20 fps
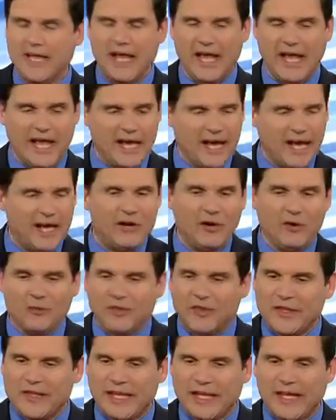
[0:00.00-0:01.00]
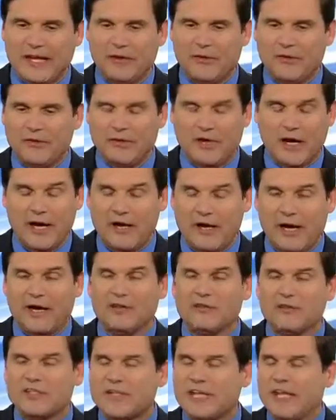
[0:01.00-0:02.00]
And I don't
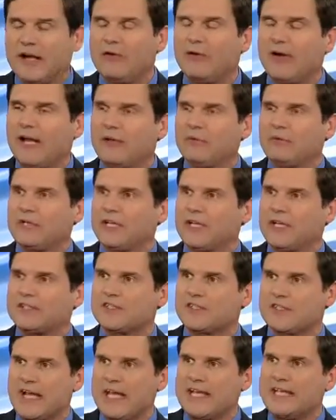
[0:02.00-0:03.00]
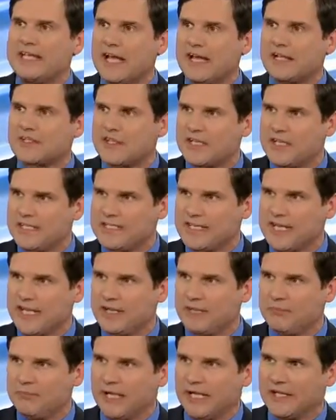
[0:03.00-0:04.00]
see how anyone can say, yes, he
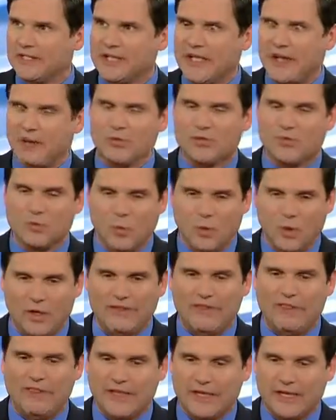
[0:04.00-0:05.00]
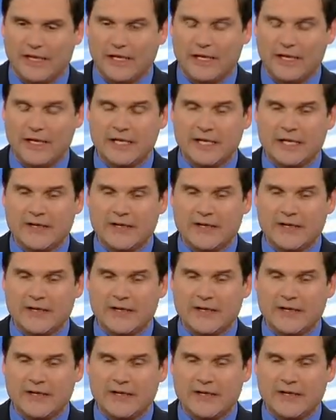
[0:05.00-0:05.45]
did, because that was one thing